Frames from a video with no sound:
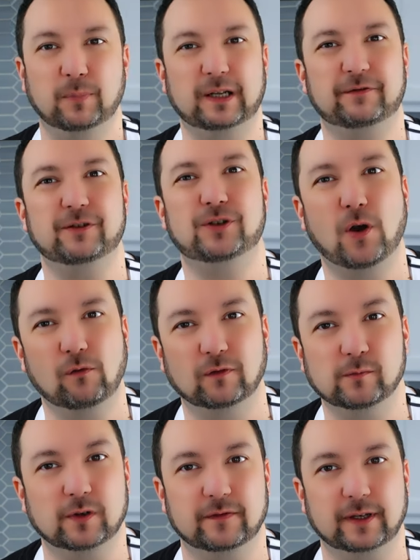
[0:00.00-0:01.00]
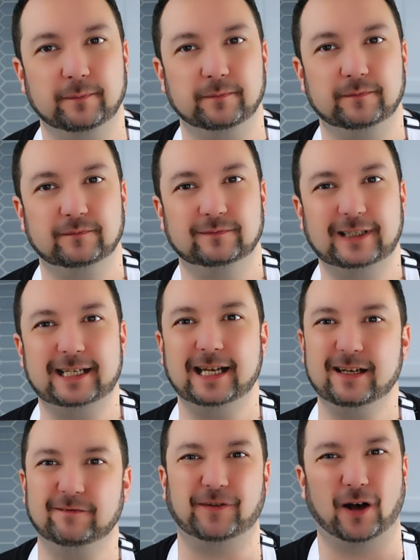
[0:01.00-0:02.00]
But if you don't remove them, they
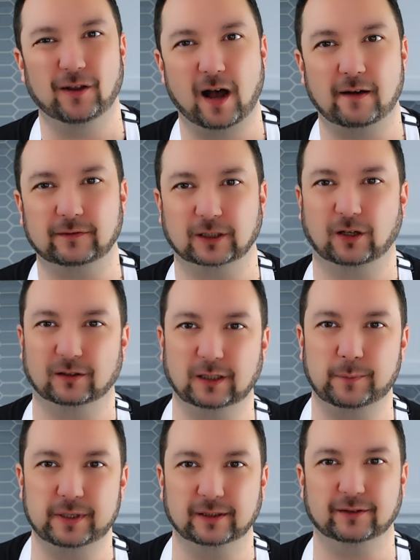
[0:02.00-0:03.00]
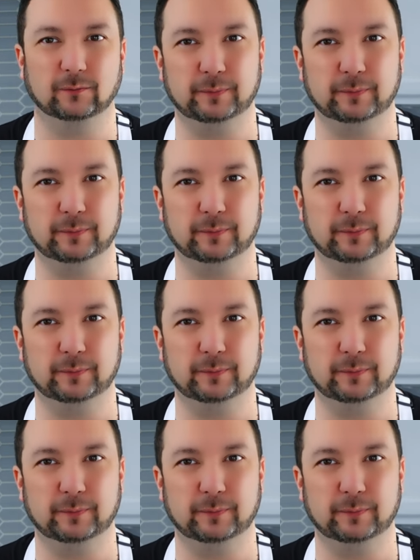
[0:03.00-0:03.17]
tend to fall off and curl up into little